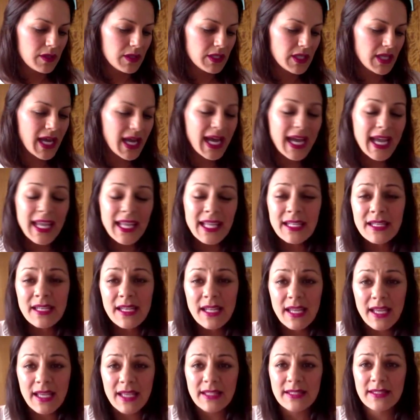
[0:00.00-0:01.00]

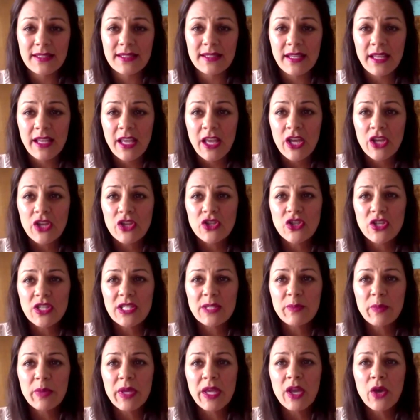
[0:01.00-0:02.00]
kindness,
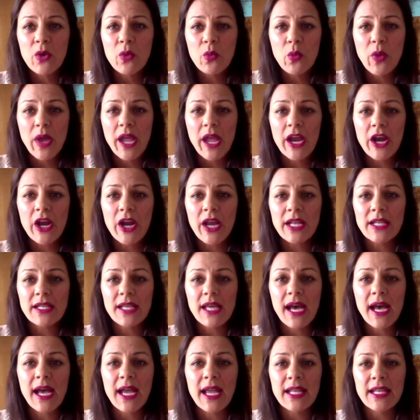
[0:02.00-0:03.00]
just being aware and
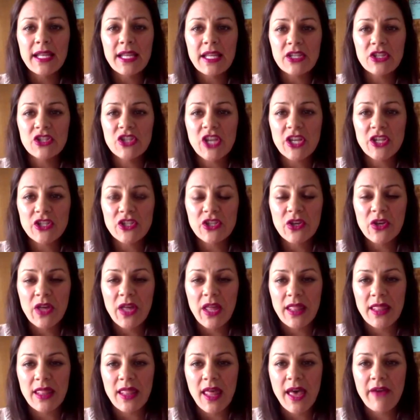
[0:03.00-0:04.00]
kind and gentle
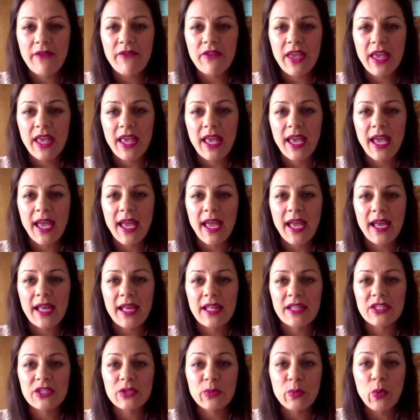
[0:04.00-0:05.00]
and loving
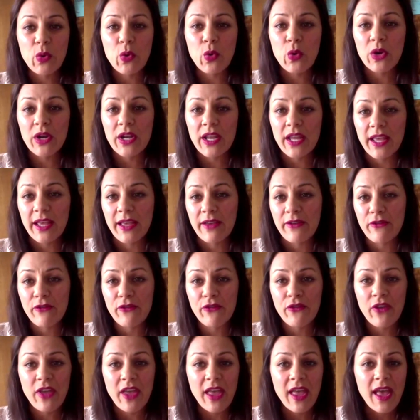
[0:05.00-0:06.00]
and supportive
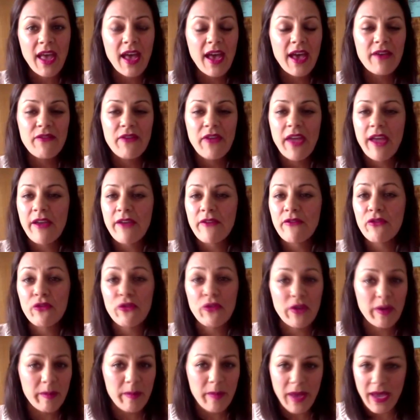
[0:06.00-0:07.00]
of
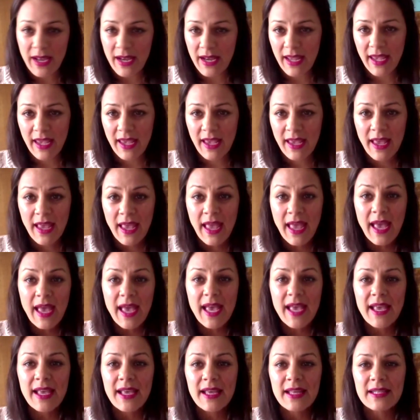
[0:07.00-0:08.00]
everybody.
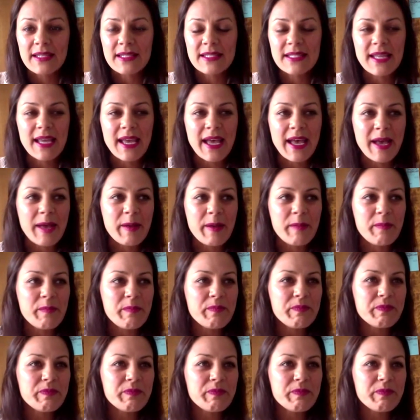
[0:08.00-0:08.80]
And I